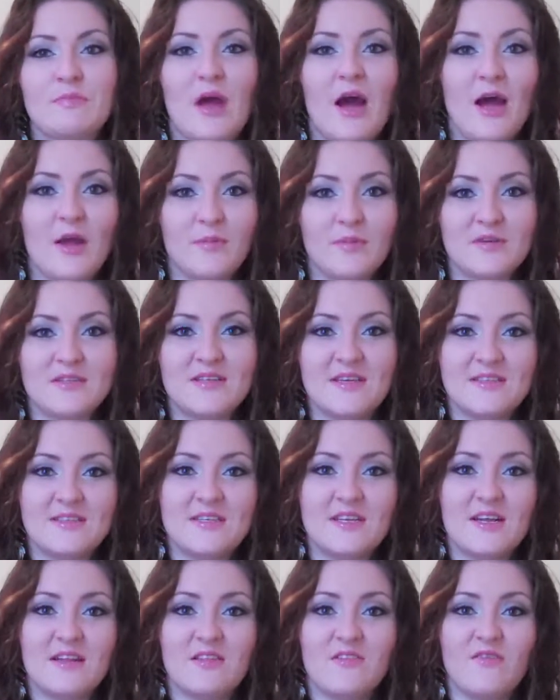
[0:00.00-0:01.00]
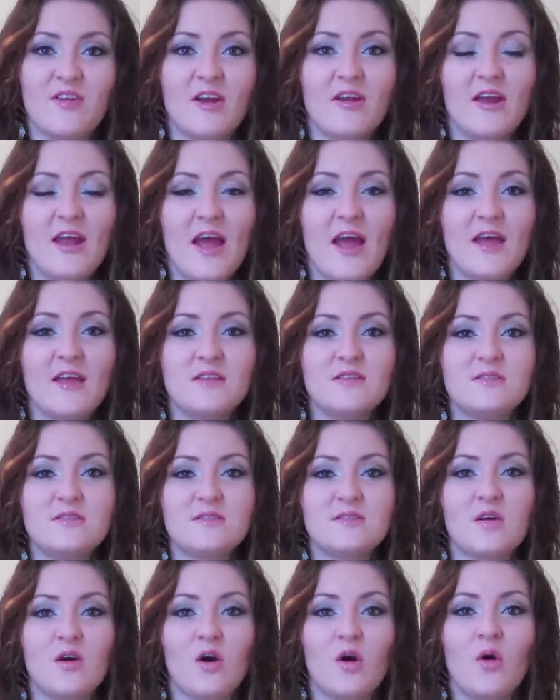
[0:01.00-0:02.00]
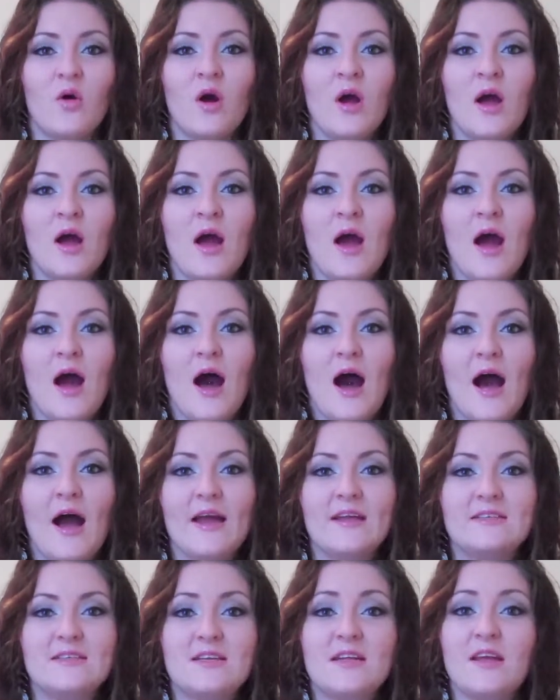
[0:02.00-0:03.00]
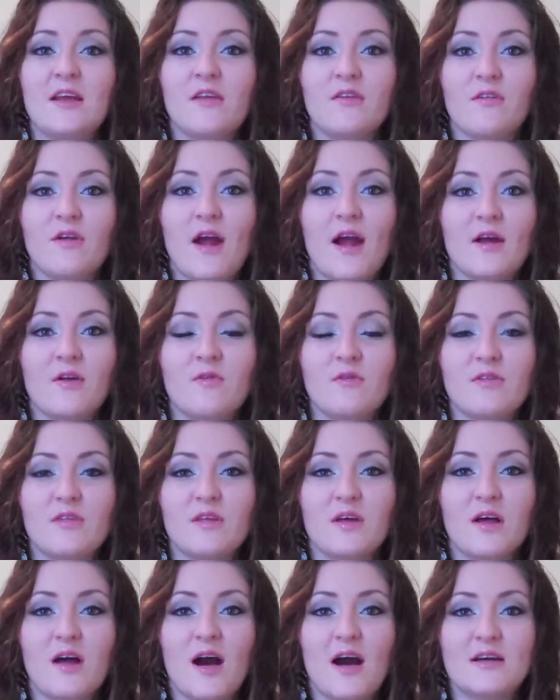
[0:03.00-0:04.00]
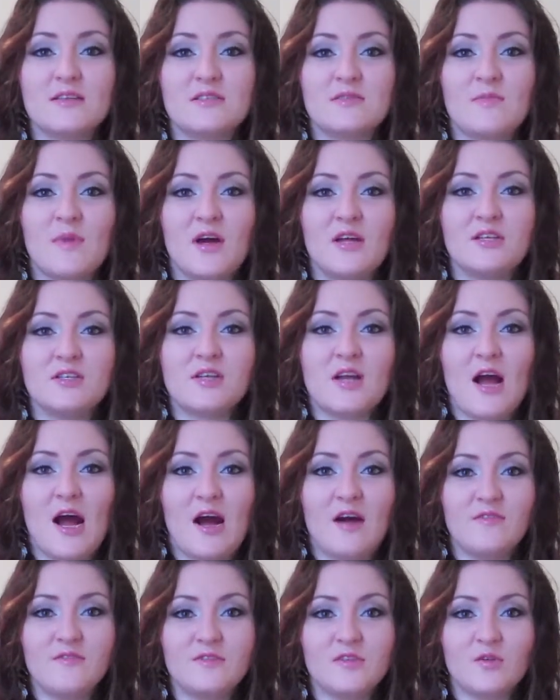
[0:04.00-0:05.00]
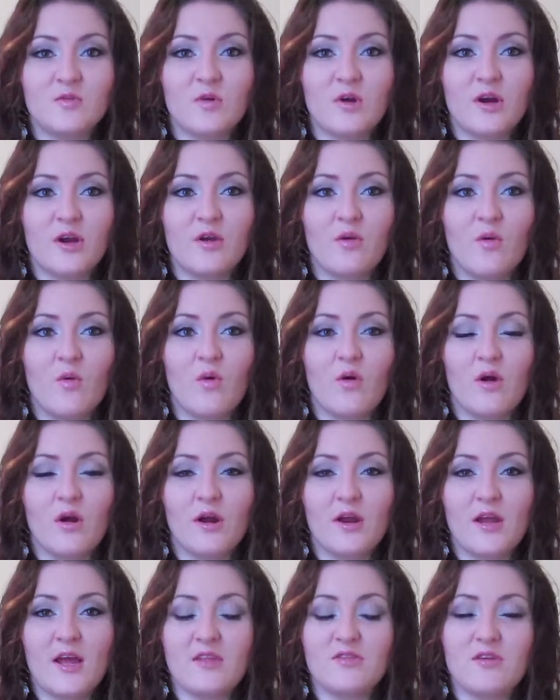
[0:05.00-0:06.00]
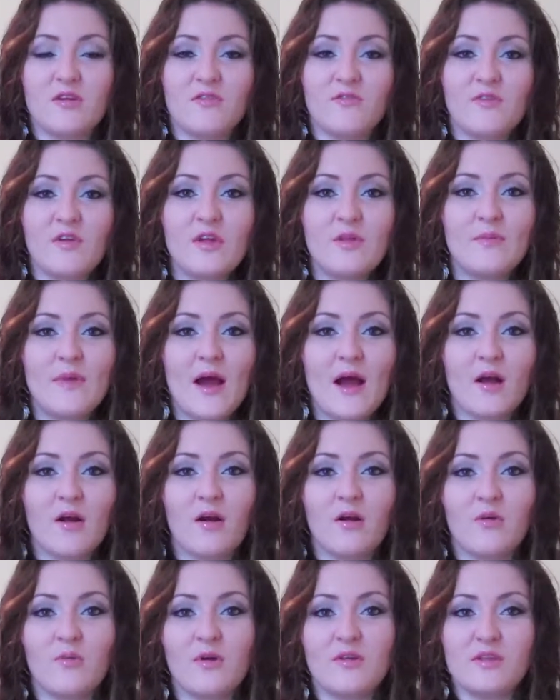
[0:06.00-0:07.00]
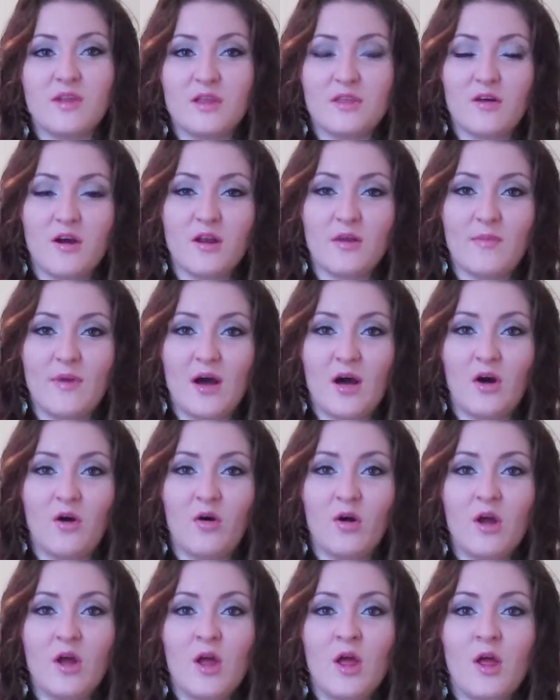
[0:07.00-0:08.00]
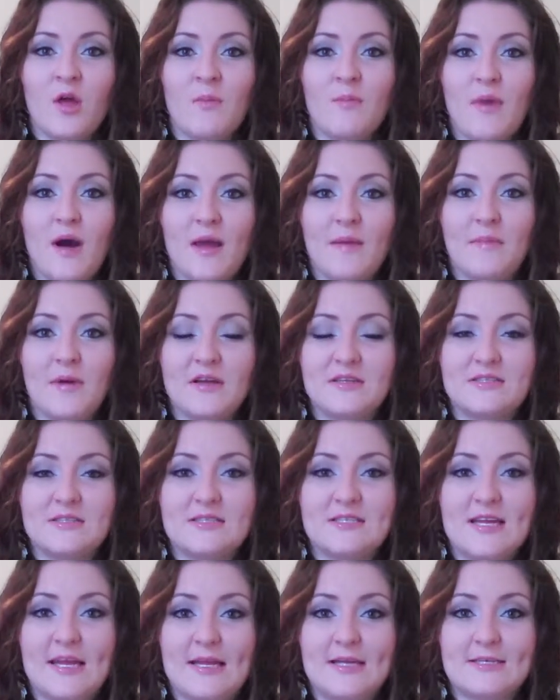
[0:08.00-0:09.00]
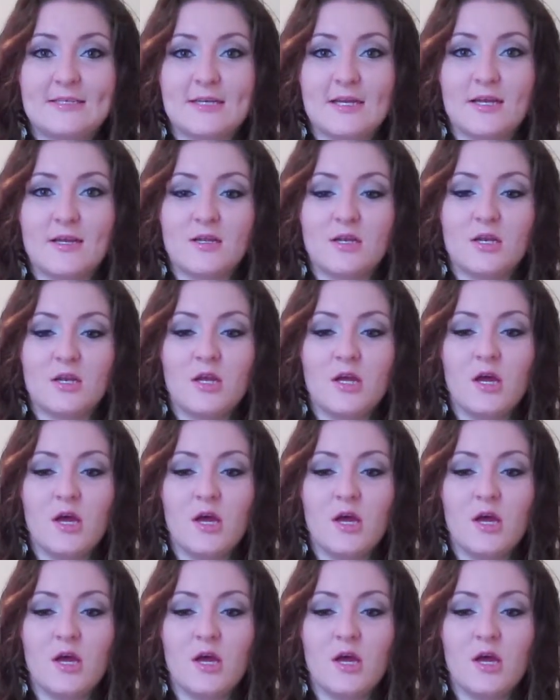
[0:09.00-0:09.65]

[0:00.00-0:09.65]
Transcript: I presented at the very end, so I didn't interact with the class much afterward or get their feedback on what they thought about my presentation.